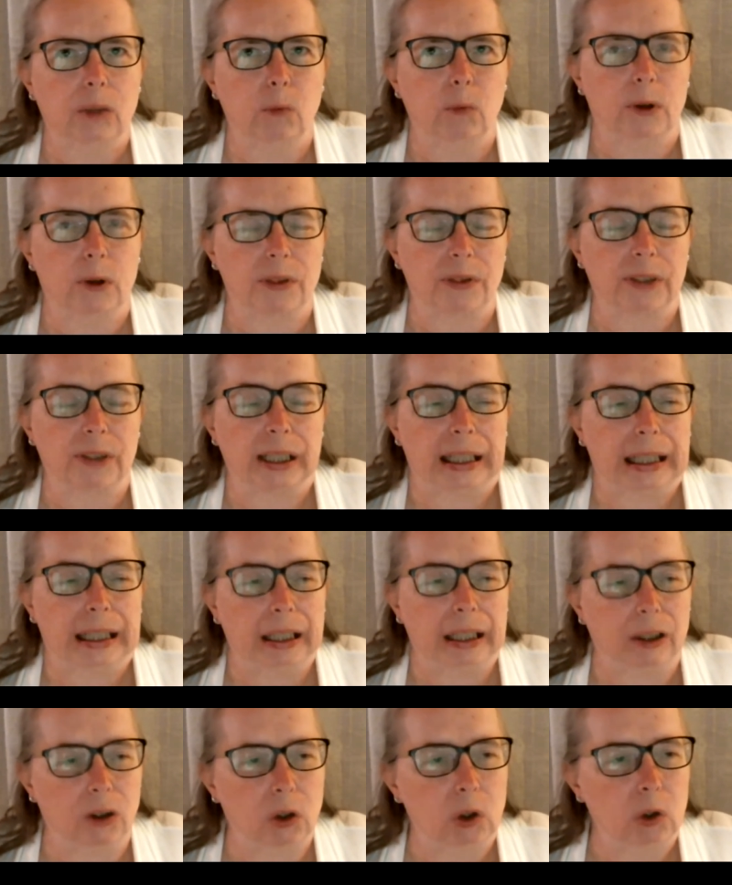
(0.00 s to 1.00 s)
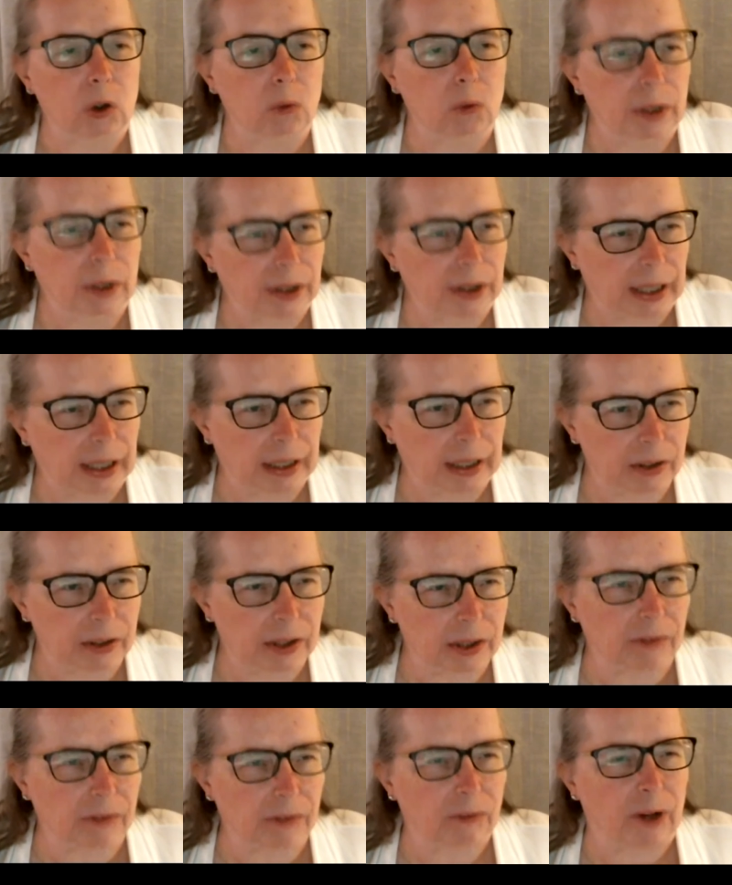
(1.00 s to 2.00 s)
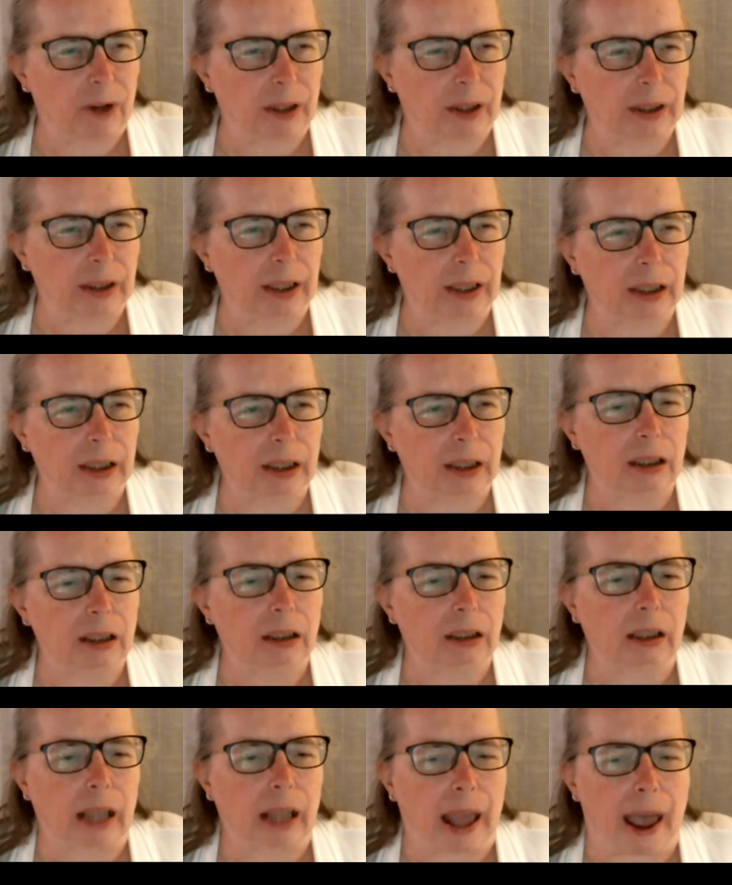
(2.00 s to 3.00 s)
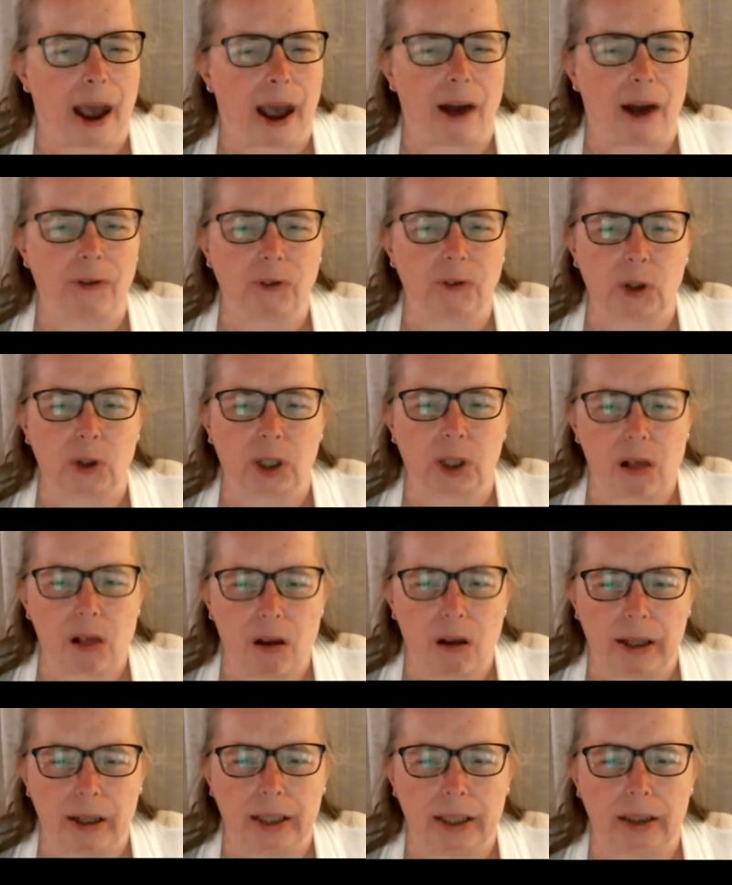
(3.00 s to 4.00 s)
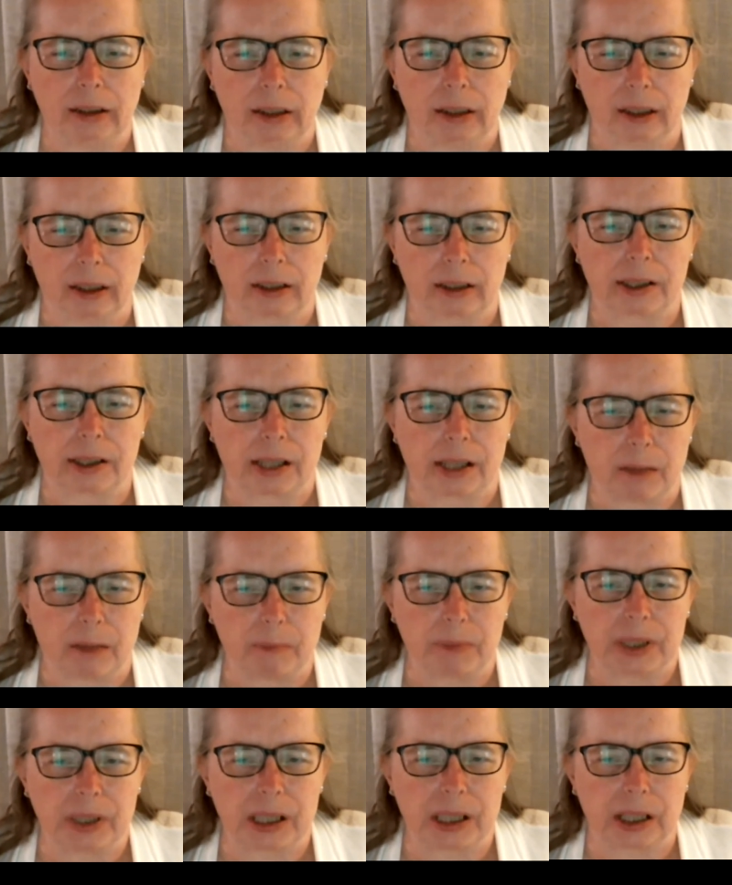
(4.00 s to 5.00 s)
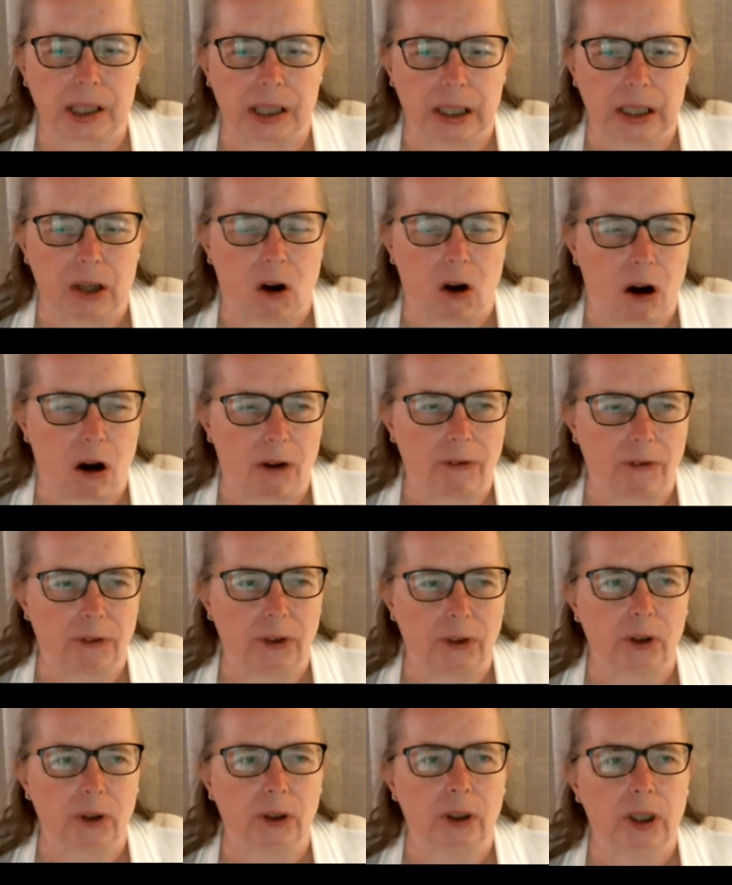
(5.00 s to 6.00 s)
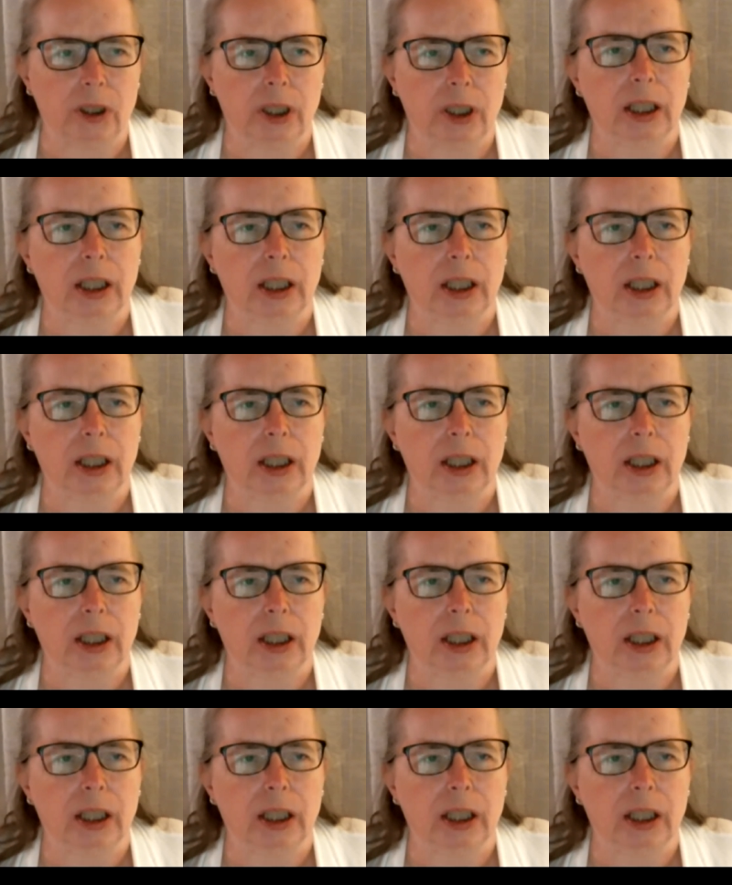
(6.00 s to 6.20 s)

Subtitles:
with Giggle, with the instant funding, after the client accepts the offer,